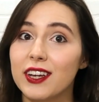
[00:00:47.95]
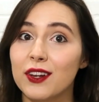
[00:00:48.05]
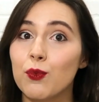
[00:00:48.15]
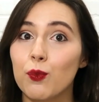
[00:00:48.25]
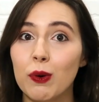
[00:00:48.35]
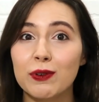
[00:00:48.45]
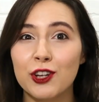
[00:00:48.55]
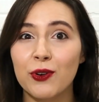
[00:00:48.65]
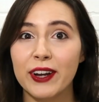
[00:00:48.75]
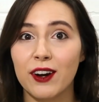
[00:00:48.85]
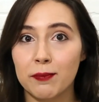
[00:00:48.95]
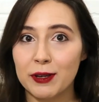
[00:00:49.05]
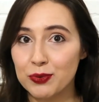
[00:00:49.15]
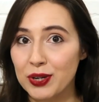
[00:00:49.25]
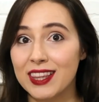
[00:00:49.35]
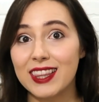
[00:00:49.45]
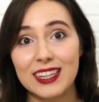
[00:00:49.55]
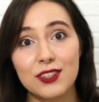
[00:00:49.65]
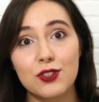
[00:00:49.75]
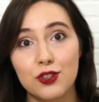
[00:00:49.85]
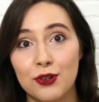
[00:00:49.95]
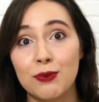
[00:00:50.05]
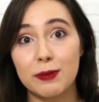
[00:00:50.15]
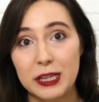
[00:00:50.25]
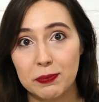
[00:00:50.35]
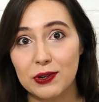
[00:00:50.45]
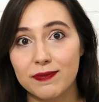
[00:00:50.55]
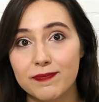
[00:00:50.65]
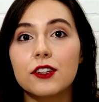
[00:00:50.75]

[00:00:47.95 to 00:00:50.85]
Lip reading: in what was going on between these two people.